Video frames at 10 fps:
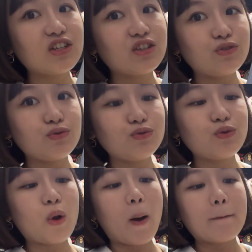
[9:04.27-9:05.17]
new,
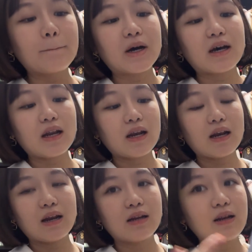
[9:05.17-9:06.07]
but
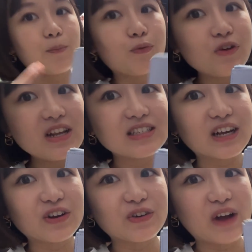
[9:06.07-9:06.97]
the prints
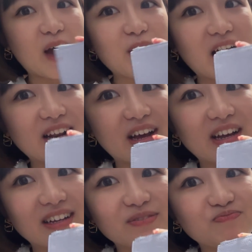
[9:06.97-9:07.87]

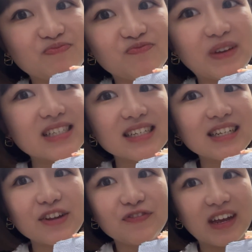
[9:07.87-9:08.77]
are
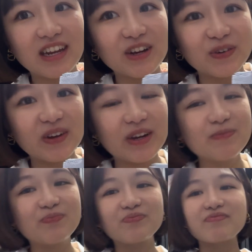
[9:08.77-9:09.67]
basically fading away.
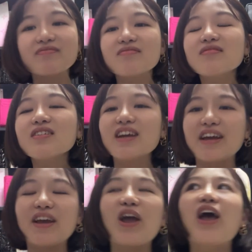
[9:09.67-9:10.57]

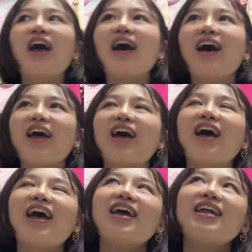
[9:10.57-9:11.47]
Okay.
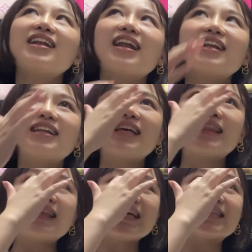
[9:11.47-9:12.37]
And the
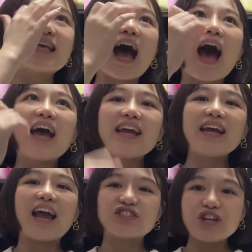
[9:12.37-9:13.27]
thing is,
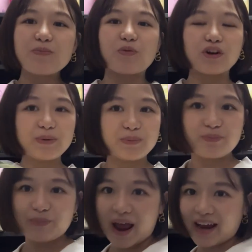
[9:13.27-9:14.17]
I actually brought it
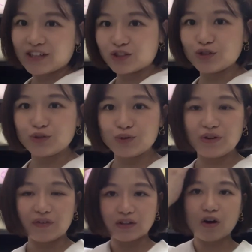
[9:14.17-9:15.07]
back to
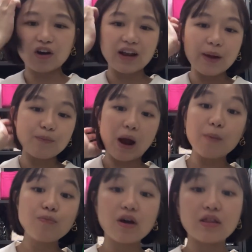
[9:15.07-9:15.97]
Louis Vuitton. Like, I
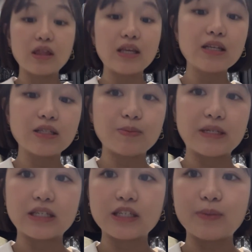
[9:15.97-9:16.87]
brought these
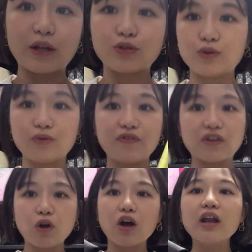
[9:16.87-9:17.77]
pieces back to Louis
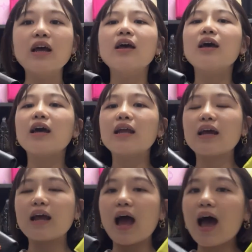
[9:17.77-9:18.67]
Vuitton, and
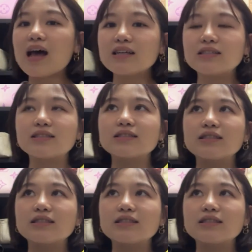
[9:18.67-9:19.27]
I asked